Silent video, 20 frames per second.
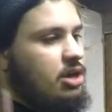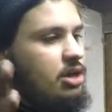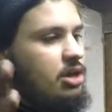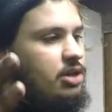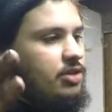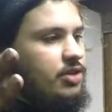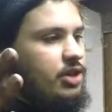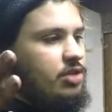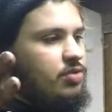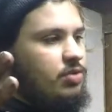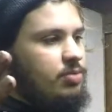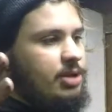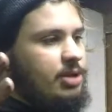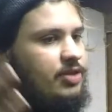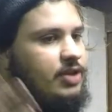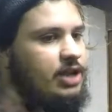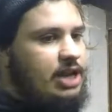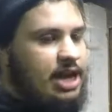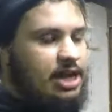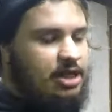This will be the
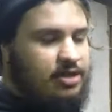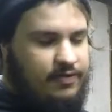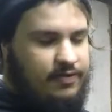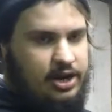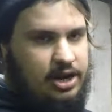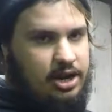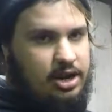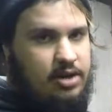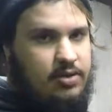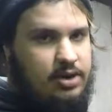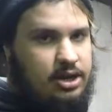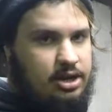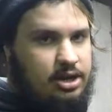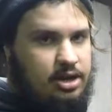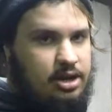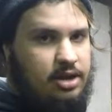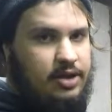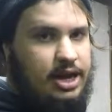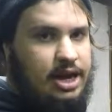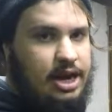last video until
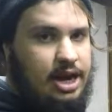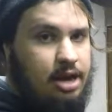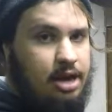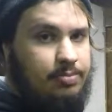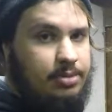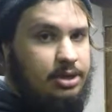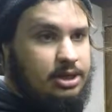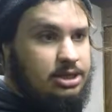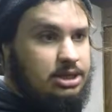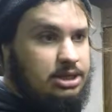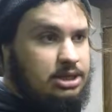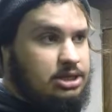all that happens,